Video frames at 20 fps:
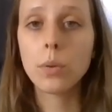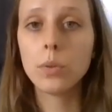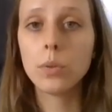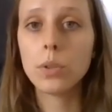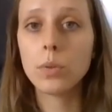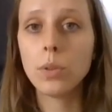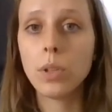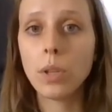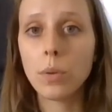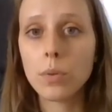
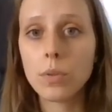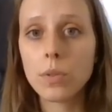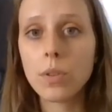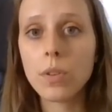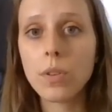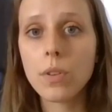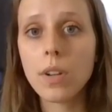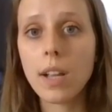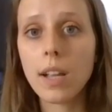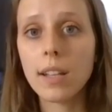this to the
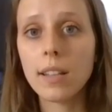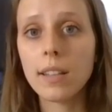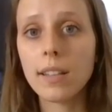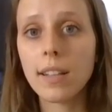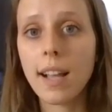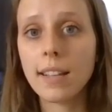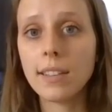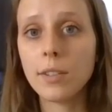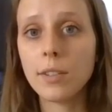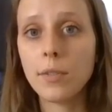user and
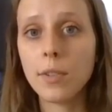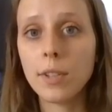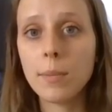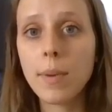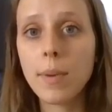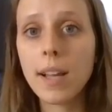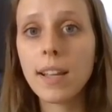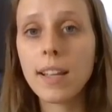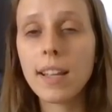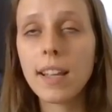gather
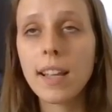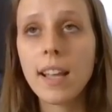feedback.